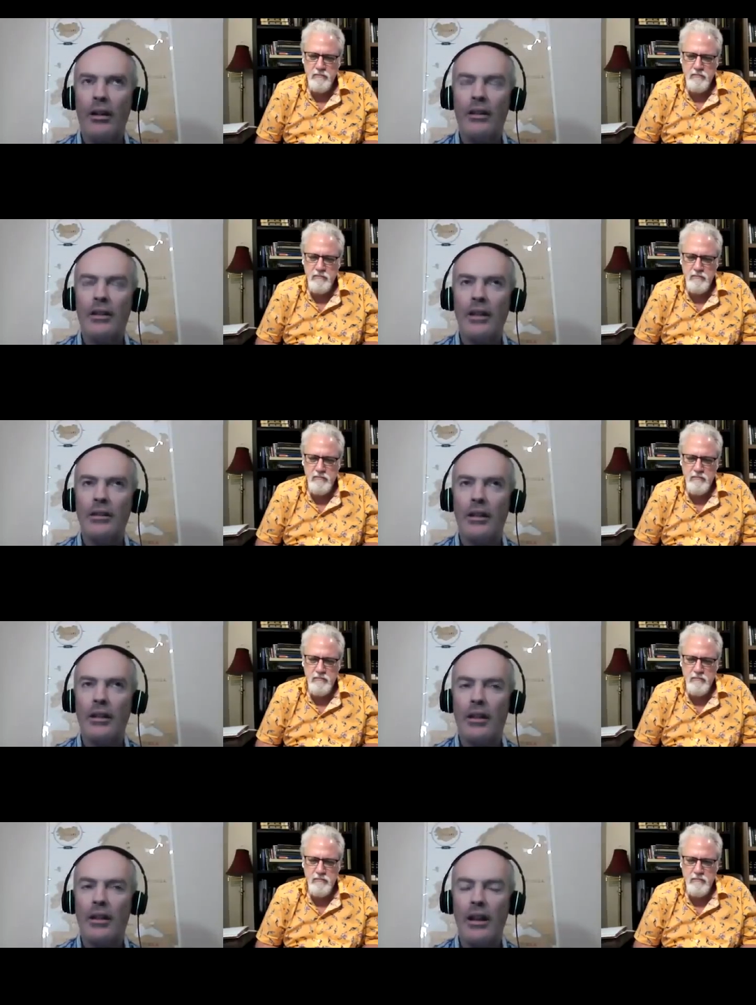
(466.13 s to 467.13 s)
Speaker 1: he says
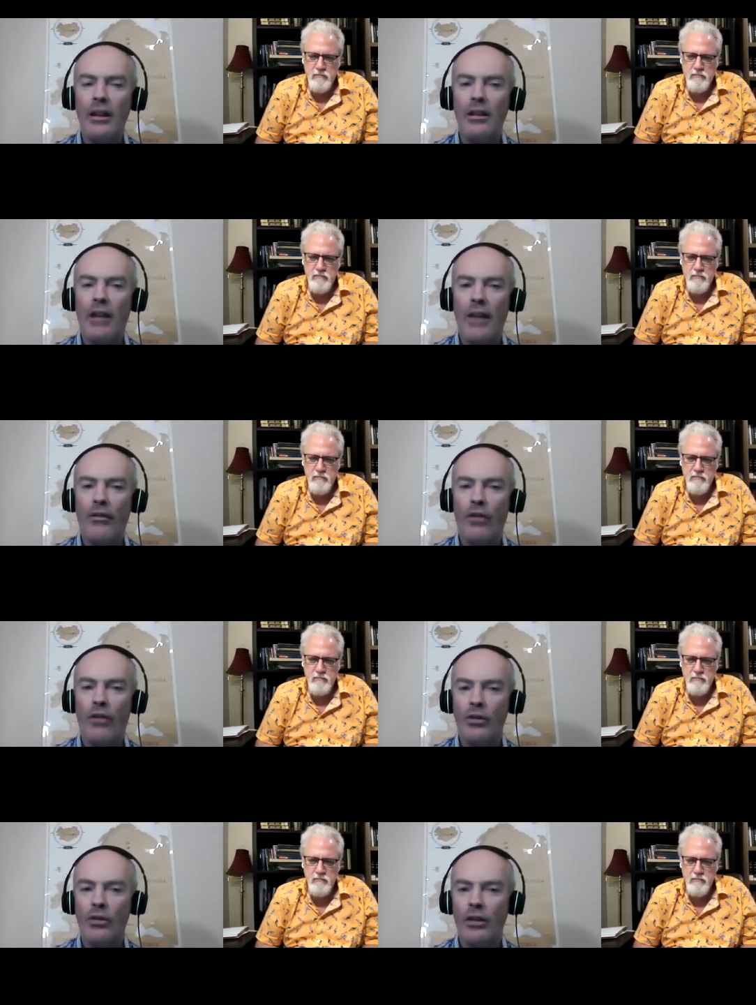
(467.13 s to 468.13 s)
that he gave
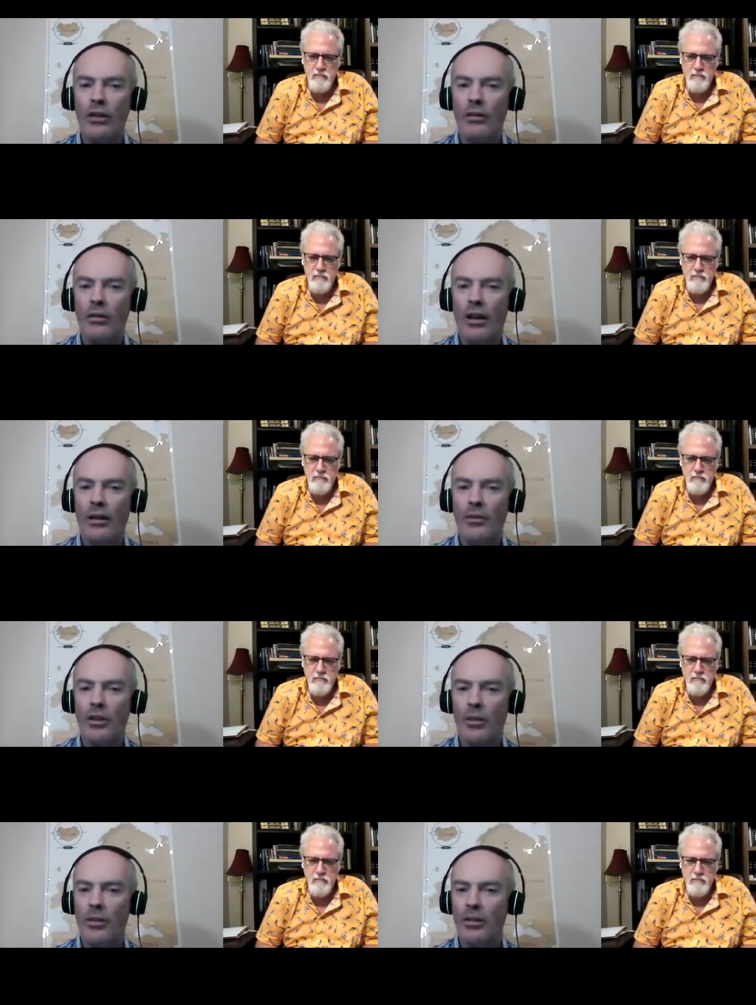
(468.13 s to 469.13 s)
rousing um,
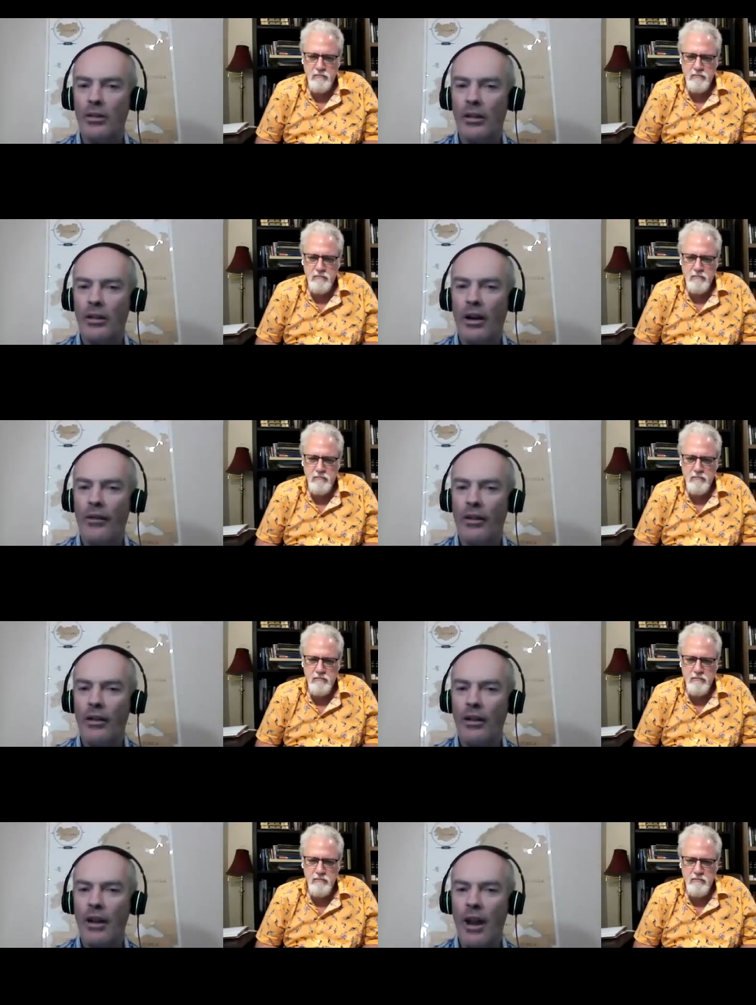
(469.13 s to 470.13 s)
sermons of a,
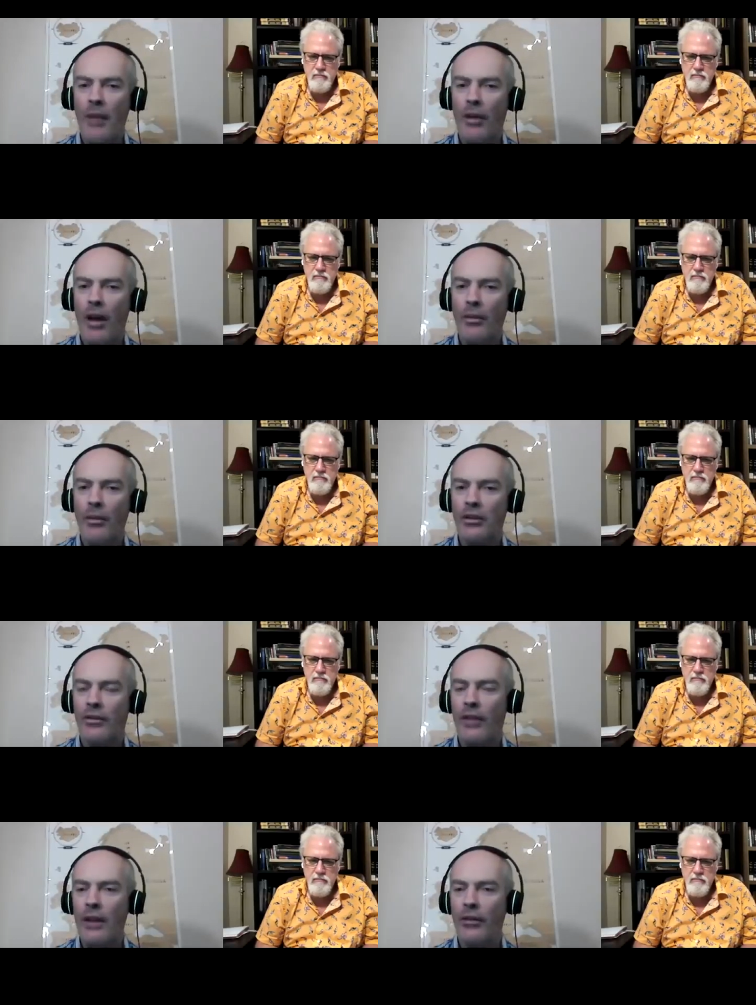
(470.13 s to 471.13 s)
an Abrahamist
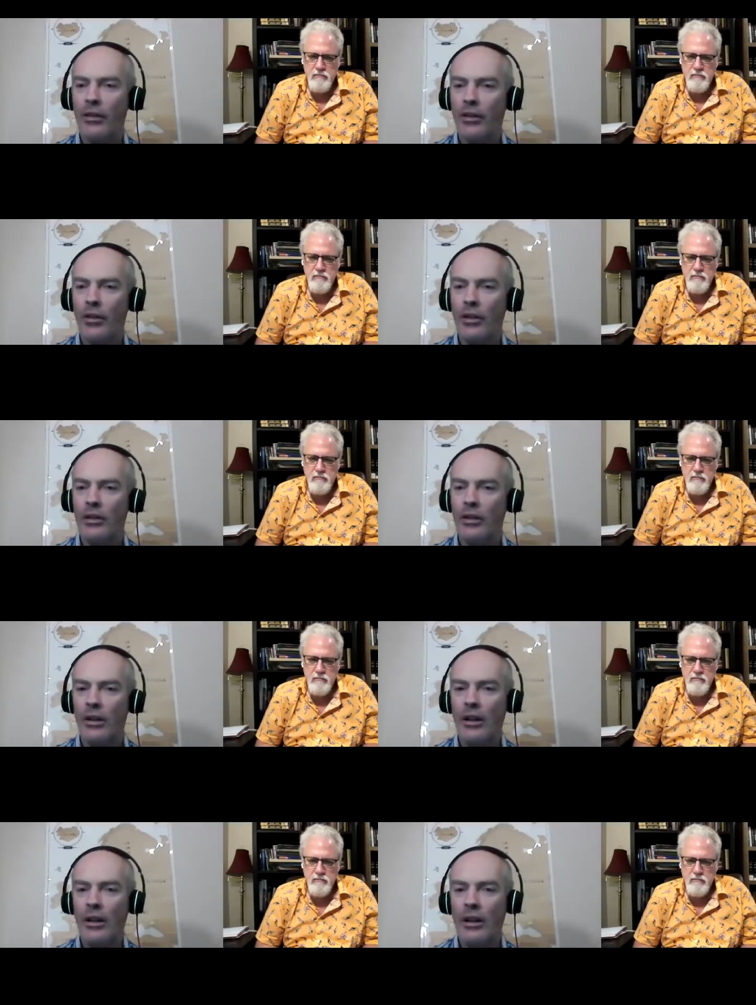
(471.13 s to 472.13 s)
flavor. So he's
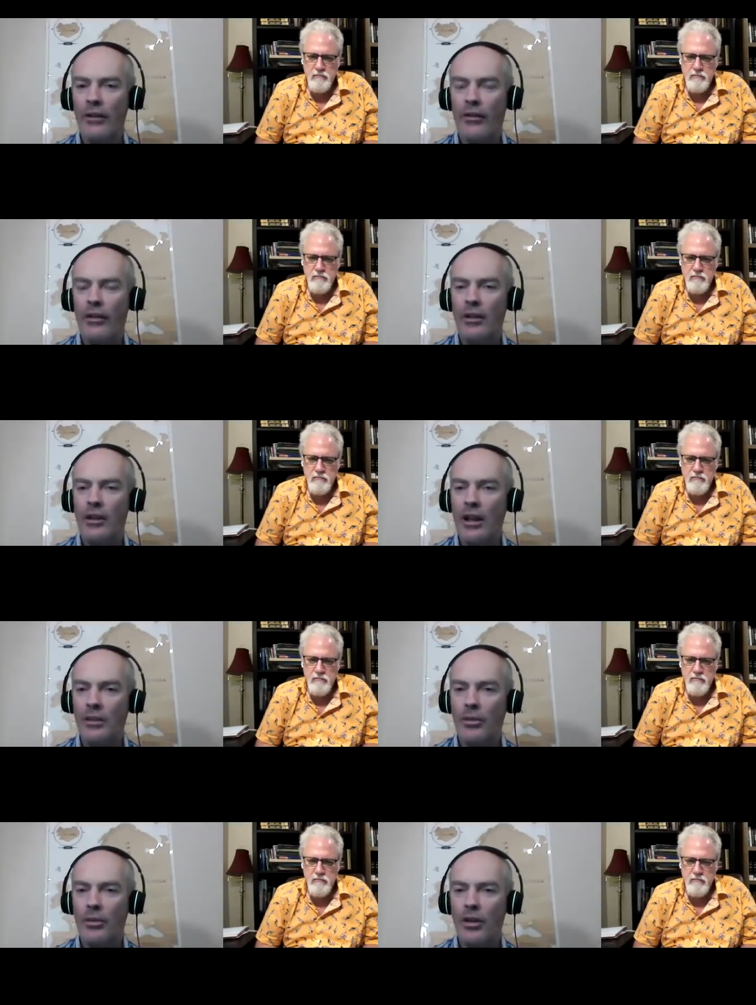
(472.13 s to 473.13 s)
he's an
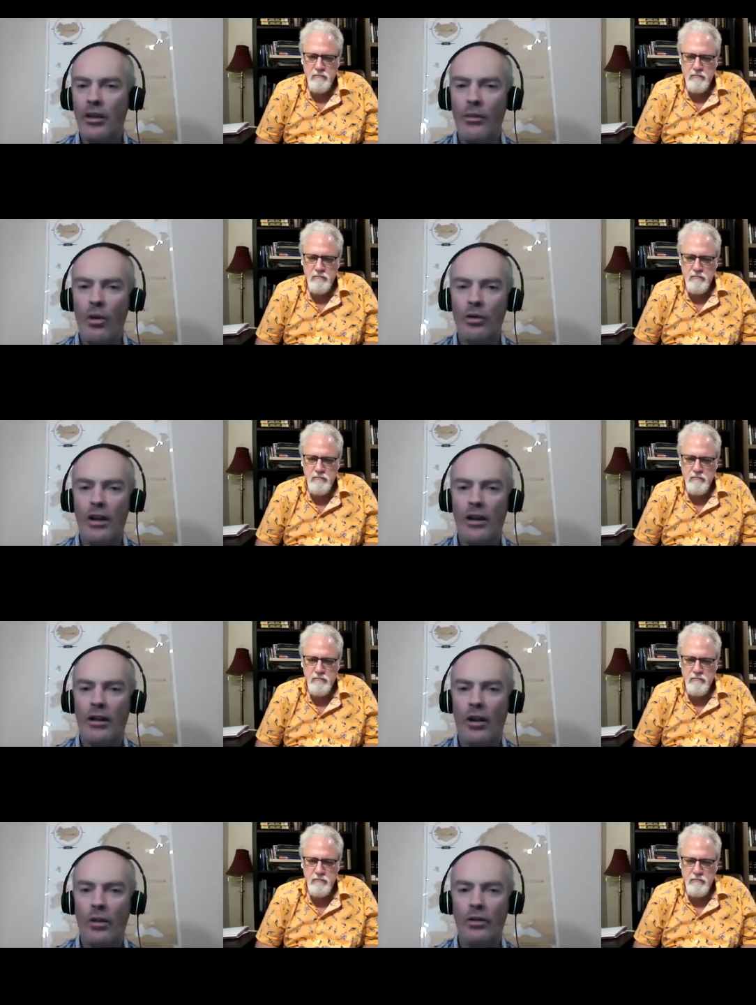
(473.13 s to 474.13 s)
expert in the Mosaic
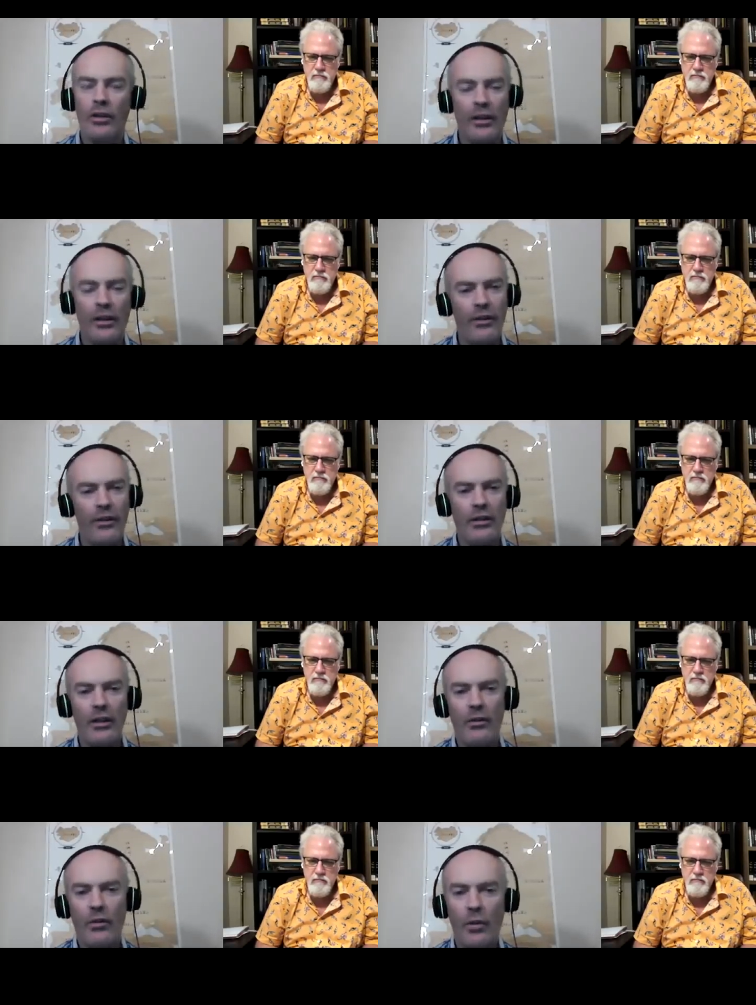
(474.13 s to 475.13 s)
law, so that fits
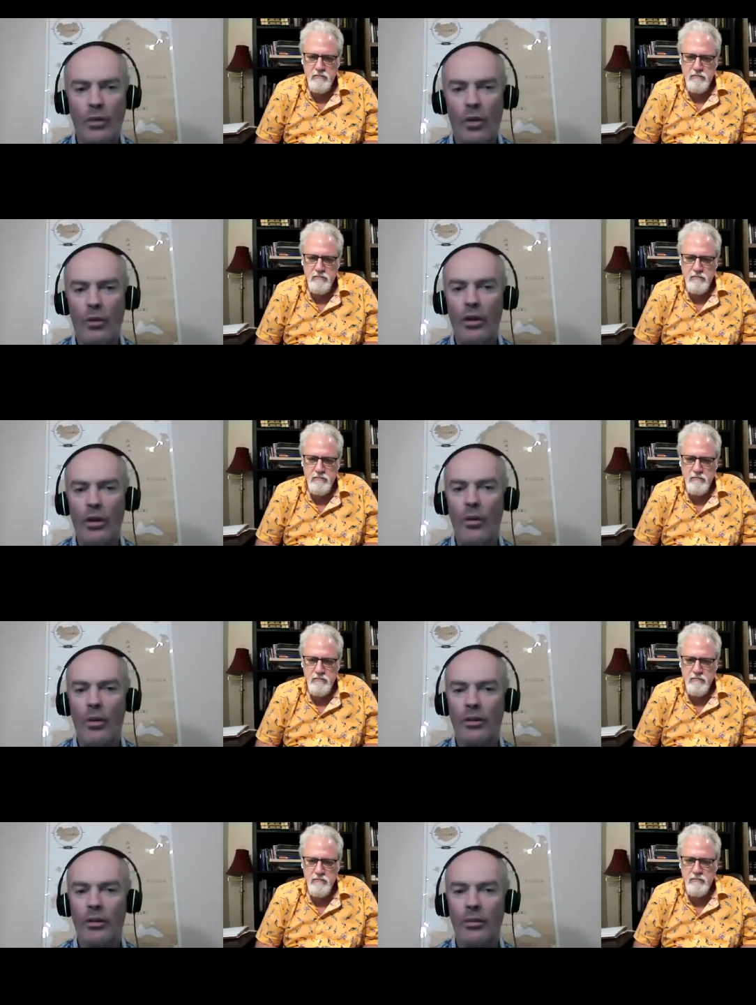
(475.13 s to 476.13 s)
in with what we know
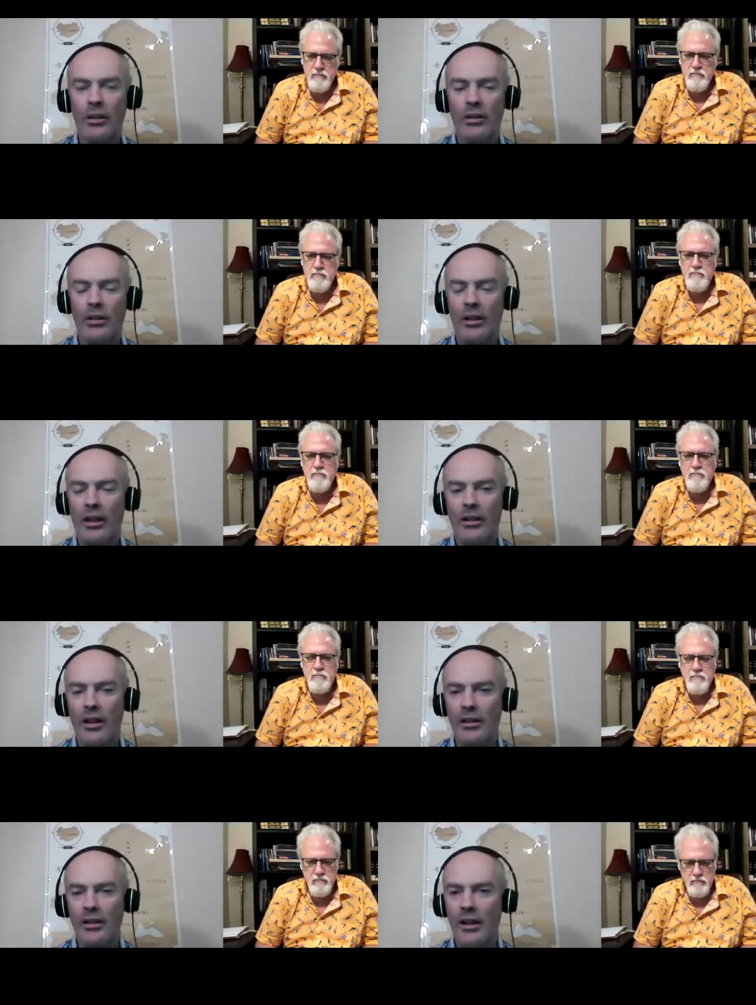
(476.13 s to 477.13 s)
about him. He's he's
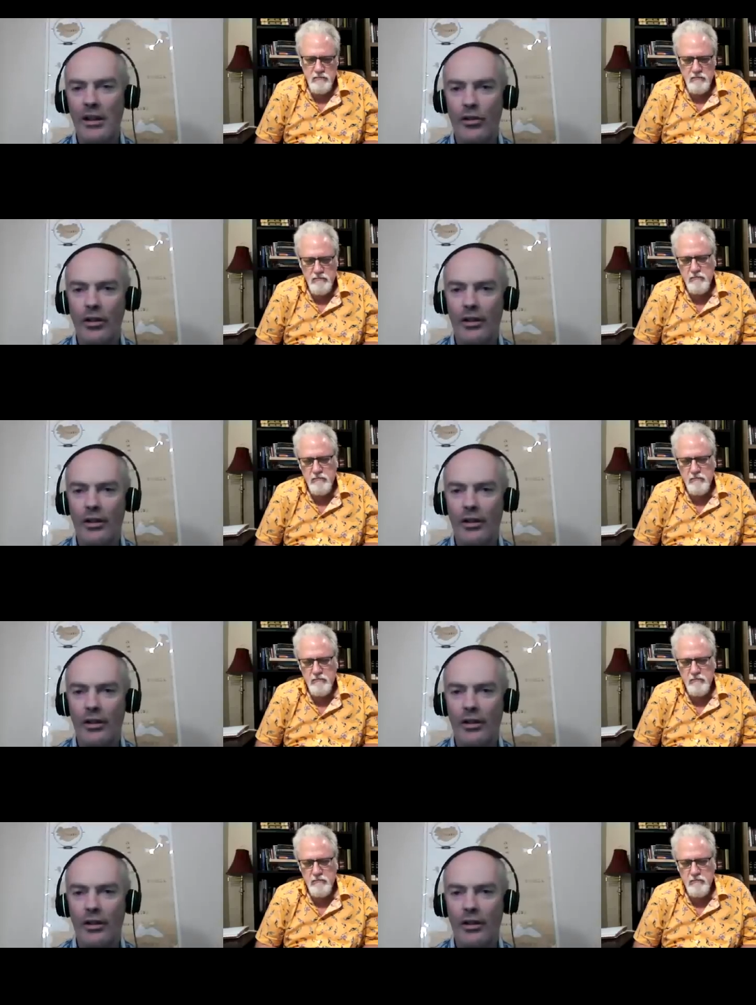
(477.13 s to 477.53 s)
not illiterate.